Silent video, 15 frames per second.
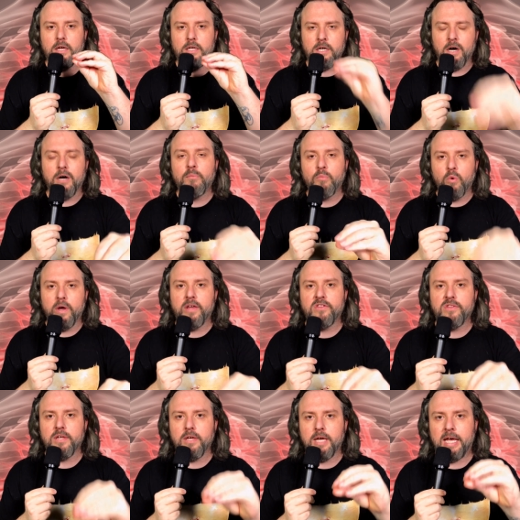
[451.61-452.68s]
come
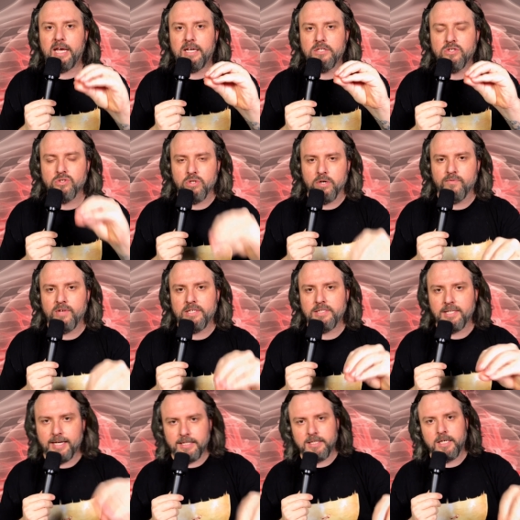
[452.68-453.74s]
with a
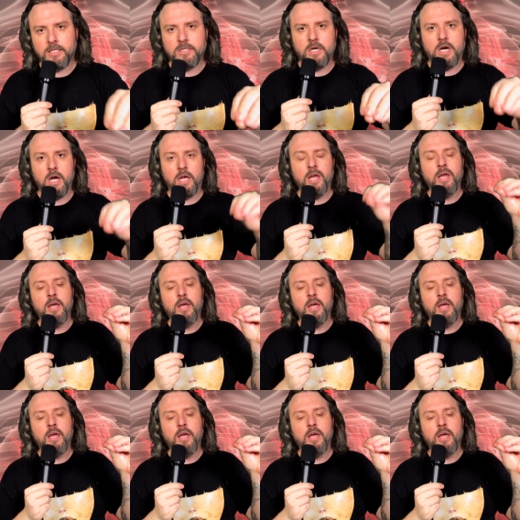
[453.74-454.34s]
service like TikTok,